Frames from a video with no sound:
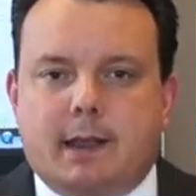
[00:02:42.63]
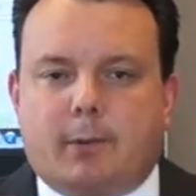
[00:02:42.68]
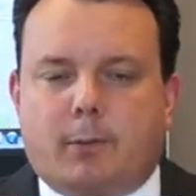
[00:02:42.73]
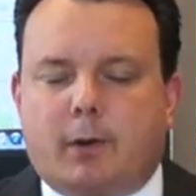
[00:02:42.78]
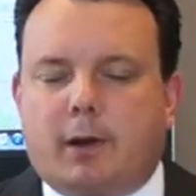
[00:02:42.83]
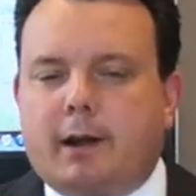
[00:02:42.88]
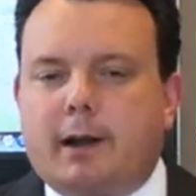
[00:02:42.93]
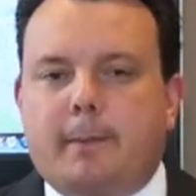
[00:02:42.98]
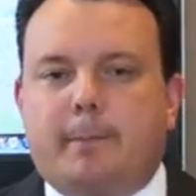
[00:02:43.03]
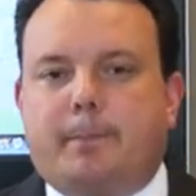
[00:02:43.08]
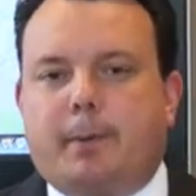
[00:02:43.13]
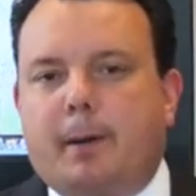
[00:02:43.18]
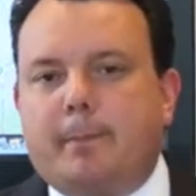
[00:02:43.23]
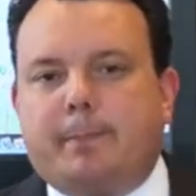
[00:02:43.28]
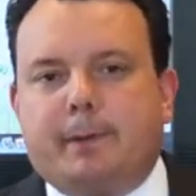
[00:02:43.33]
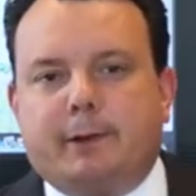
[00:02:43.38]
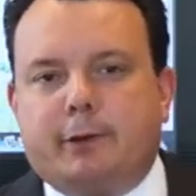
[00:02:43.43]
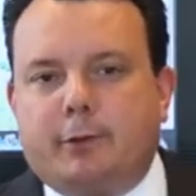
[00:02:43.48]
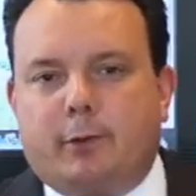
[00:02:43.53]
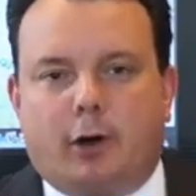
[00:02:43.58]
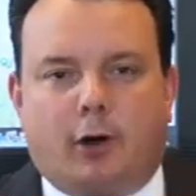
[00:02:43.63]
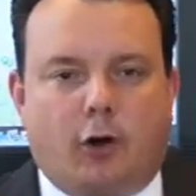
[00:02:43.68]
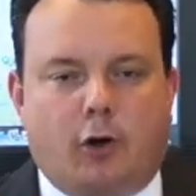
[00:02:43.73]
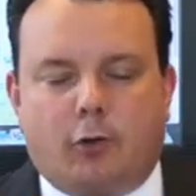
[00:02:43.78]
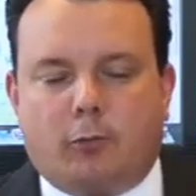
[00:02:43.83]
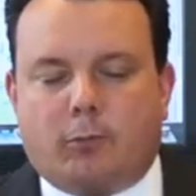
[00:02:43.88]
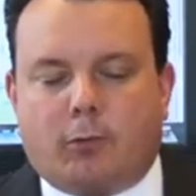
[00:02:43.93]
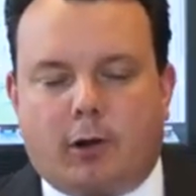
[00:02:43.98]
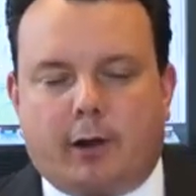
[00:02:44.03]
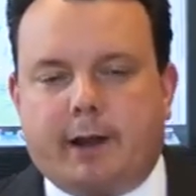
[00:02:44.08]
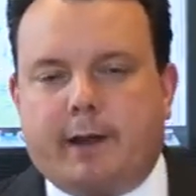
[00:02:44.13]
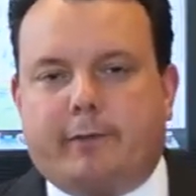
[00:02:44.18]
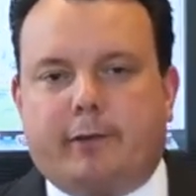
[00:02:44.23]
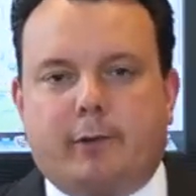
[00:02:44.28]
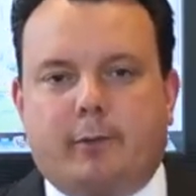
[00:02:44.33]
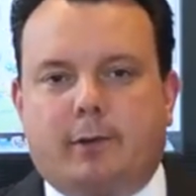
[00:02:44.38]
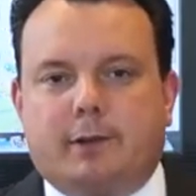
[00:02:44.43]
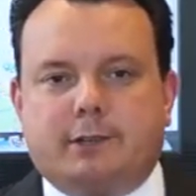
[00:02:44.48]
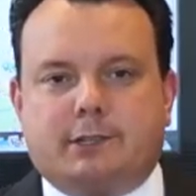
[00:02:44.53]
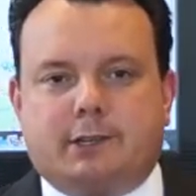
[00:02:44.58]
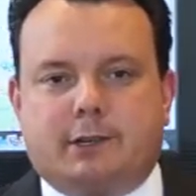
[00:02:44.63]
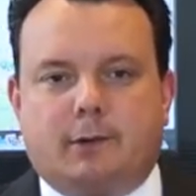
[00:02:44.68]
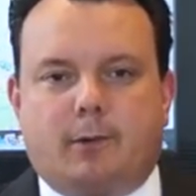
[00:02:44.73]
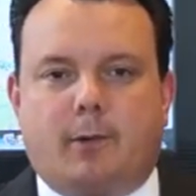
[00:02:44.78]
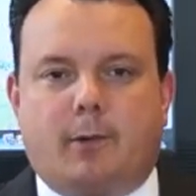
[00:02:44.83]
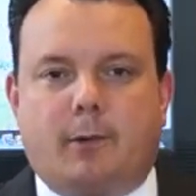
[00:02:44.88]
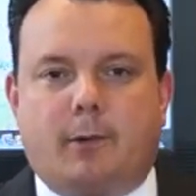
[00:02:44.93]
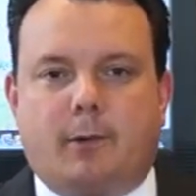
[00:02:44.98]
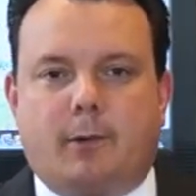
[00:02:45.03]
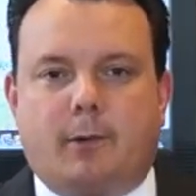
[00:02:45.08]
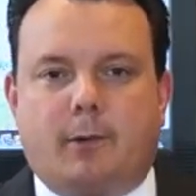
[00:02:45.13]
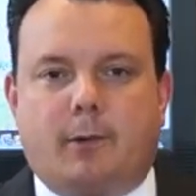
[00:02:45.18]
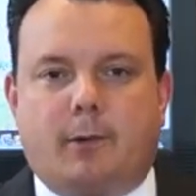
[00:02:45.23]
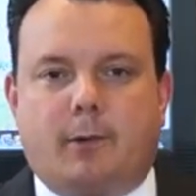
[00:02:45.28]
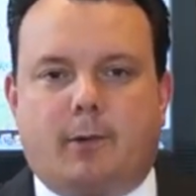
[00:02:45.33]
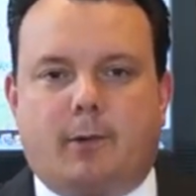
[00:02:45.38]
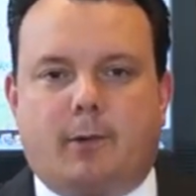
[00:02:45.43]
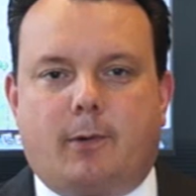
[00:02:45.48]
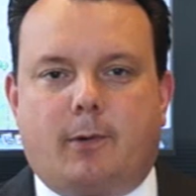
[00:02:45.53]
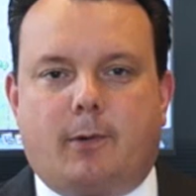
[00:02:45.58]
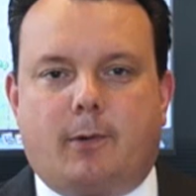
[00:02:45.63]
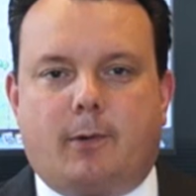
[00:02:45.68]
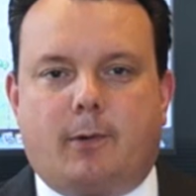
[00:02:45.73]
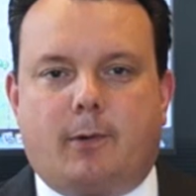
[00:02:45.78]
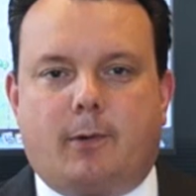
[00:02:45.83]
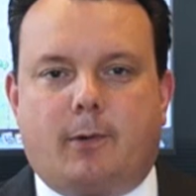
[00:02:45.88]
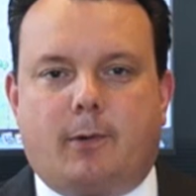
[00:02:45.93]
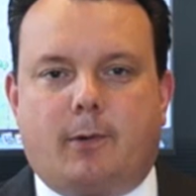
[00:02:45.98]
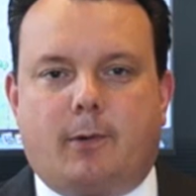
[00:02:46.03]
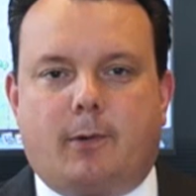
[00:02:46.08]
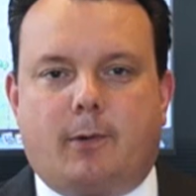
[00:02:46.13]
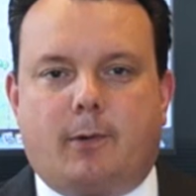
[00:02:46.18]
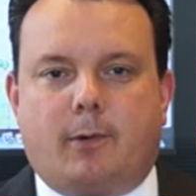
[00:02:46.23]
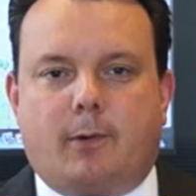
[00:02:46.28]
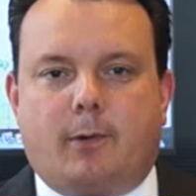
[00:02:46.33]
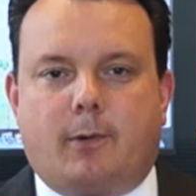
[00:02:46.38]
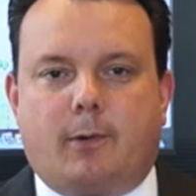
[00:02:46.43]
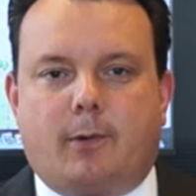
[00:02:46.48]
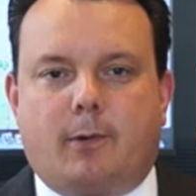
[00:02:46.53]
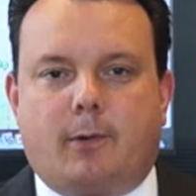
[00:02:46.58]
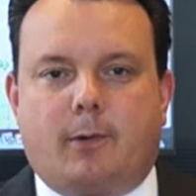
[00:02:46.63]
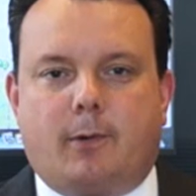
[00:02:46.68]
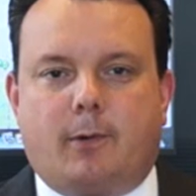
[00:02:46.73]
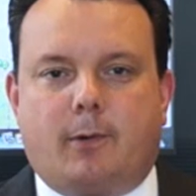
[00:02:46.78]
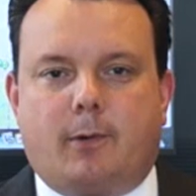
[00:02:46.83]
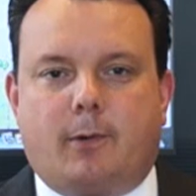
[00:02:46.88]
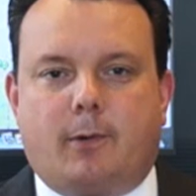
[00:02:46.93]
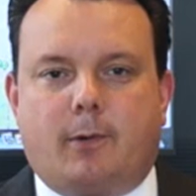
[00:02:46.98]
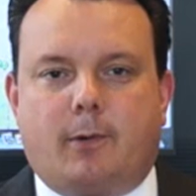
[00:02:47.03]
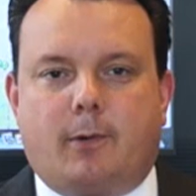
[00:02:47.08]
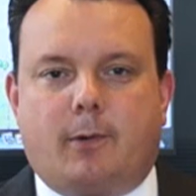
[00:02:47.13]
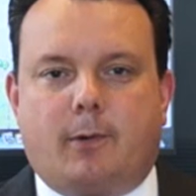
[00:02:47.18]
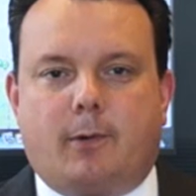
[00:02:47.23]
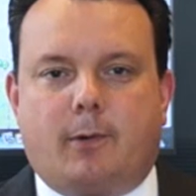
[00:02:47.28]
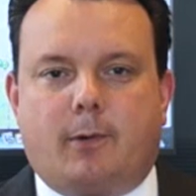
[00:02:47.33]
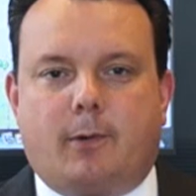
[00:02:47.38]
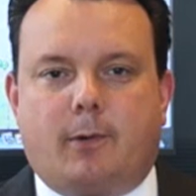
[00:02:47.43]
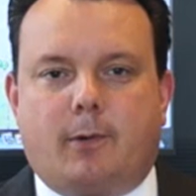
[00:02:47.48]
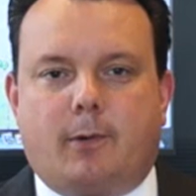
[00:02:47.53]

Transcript: We're going to bump into a home run every once in a while, and we're going to hit a bunt every once in a while,